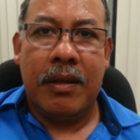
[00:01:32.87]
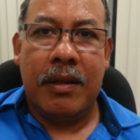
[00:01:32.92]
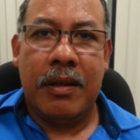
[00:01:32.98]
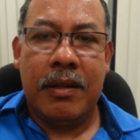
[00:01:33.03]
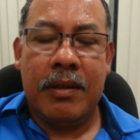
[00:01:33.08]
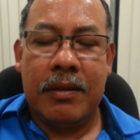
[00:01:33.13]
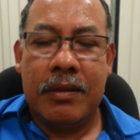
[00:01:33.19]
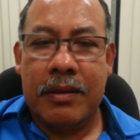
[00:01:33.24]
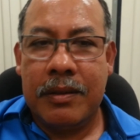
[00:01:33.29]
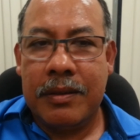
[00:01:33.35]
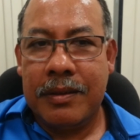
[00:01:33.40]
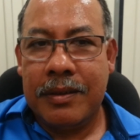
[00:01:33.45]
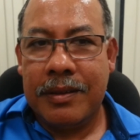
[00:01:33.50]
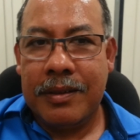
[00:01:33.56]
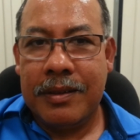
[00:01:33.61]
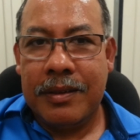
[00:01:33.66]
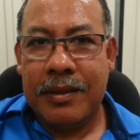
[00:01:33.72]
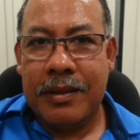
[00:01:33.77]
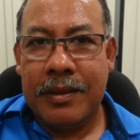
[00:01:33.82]
things so
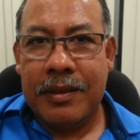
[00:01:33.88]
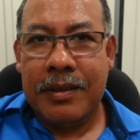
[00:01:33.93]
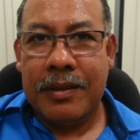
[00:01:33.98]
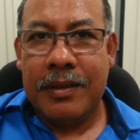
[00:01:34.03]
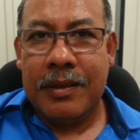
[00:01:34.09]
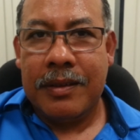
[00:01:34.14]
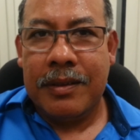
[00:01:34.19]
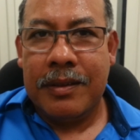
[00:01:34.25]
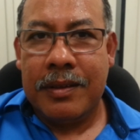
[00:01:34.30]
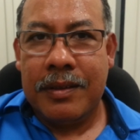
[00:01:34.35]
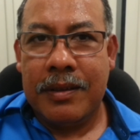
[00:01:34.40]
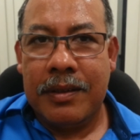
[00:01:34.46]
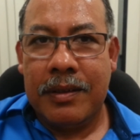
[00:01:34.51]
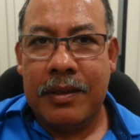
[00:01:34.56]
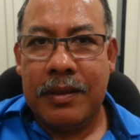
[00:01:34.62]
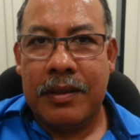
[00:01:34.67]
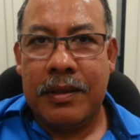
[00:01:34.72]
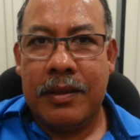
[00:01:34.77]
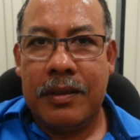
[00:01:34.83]
far so good. Uh,
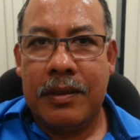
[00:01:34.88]
you know, it's